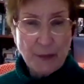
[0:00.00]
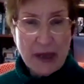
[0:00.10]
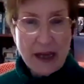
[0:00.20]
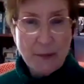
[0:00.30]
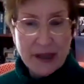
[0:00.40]

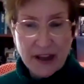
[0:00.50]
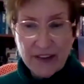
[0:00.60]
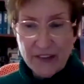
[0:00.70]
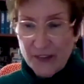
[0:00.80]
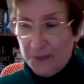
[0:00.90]
me,
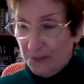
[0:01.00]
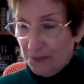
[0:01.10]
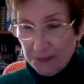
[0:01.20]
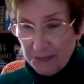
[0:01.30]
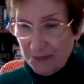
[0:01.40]
because
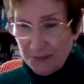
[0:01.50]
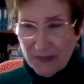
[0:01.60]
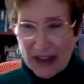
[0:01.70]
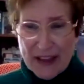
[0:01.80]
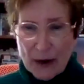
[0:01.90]

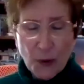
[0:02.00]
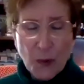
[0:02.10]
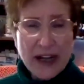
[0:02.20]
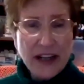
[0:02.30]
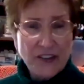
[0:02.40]
they were
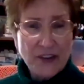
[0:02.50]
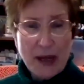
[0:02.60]
writing to me